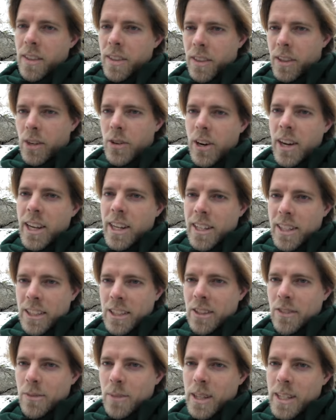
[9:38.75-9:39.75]
the
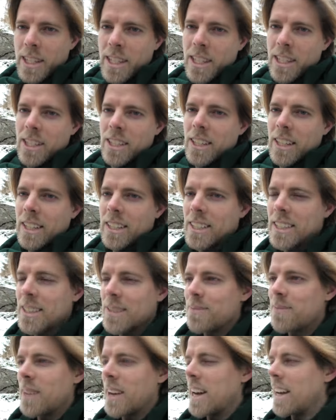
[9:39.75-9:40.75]
greatness of my
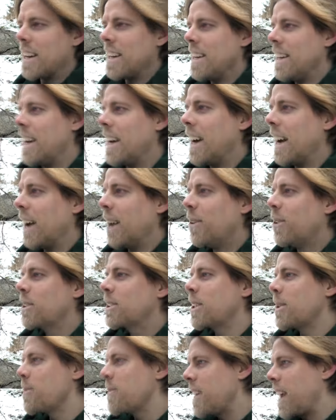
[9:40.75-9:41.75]
teachings, and or
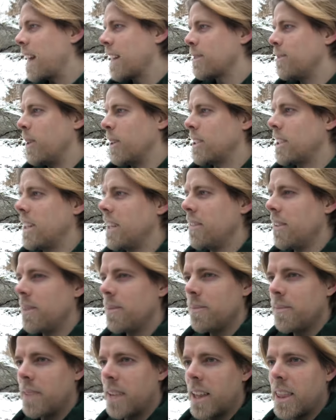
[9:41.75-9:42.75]
something else positive,
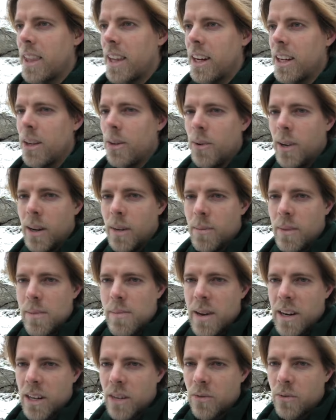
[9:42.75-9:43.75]
and then you will be
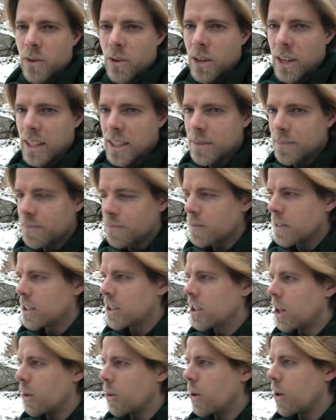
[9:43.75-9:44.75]
better for it.
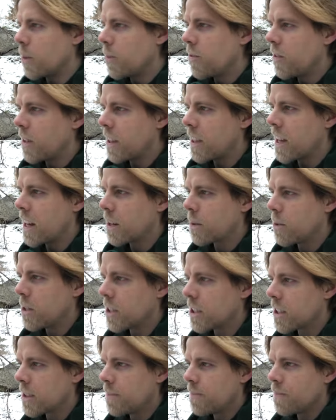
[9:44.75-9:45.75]
So hopefully that
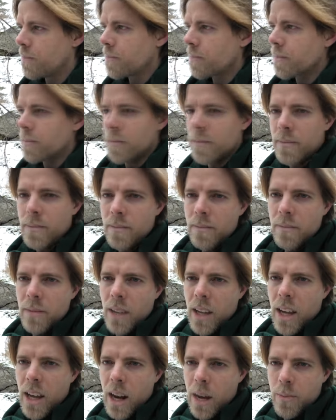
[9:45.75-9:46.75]
was
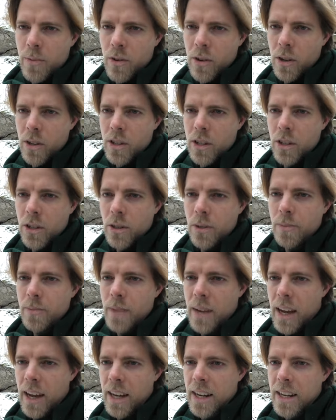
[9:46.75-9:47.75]
helpful to you,
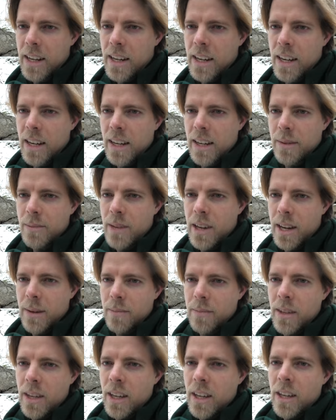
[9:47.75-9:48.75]
and yeah,
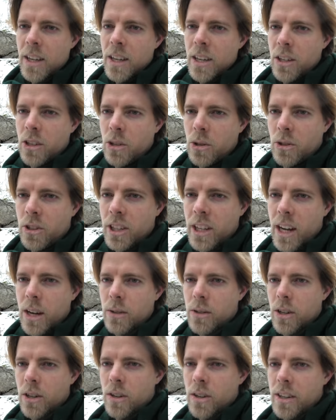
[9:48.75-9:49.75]
do check
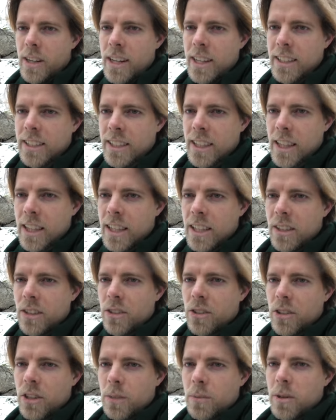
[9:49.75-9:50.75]
out all the links in the
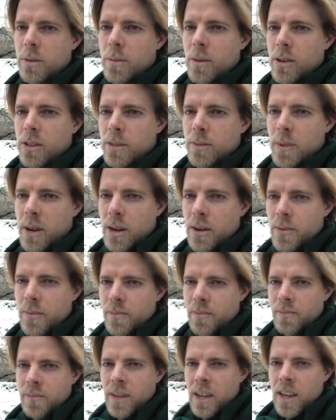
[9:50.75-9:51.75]
description box below.
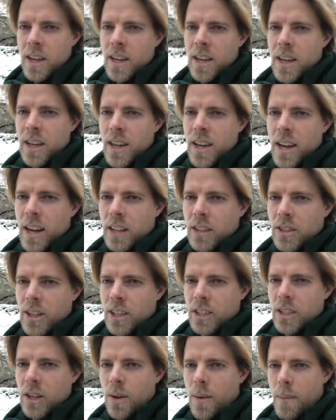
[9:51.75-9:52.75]

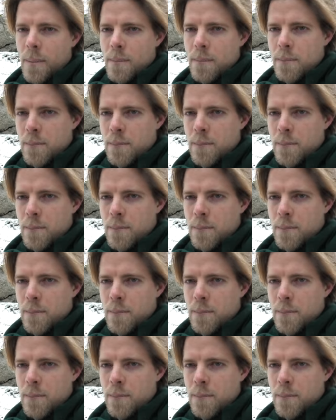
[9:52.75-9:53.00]
XOXO,